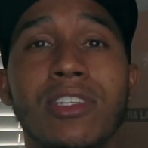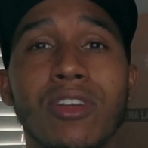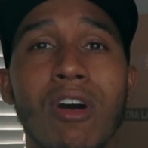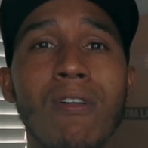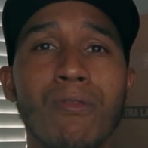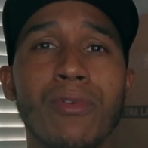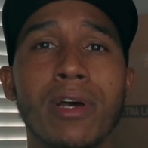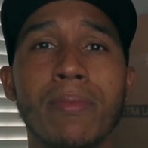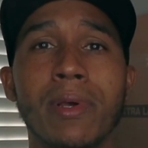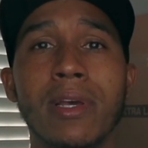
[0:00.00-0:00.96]
So off
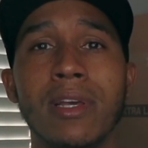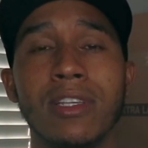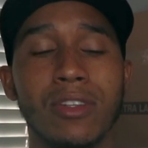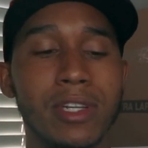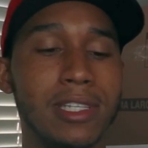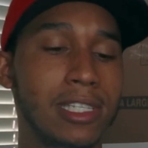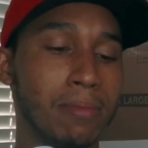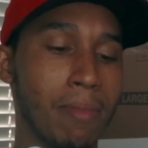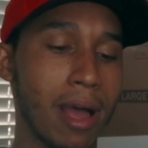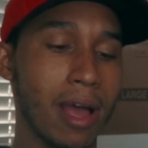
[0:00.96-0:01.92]
rip, so this
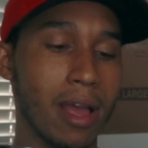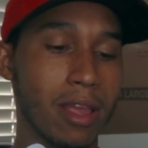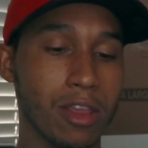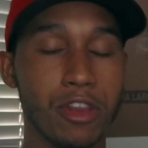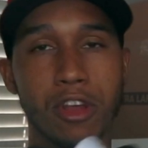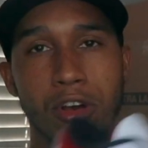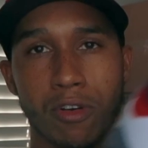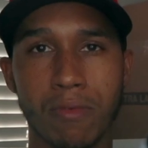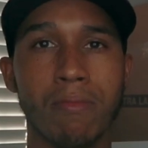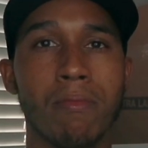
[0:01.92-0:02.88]
is my, you
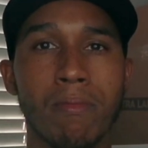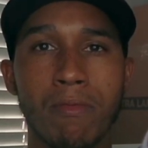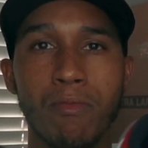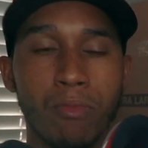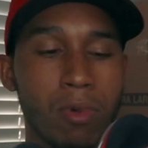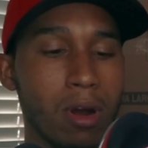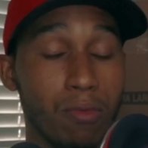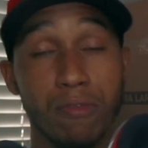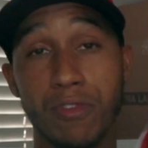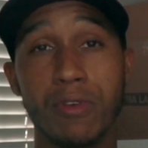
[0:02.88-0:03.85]
know,
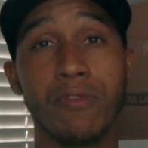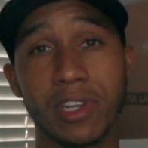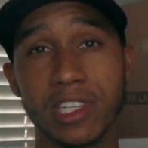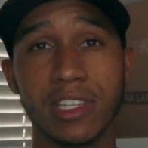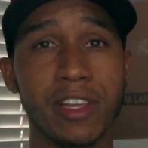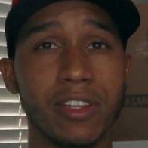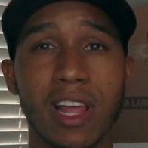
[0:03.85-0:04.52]
review for the sneakers.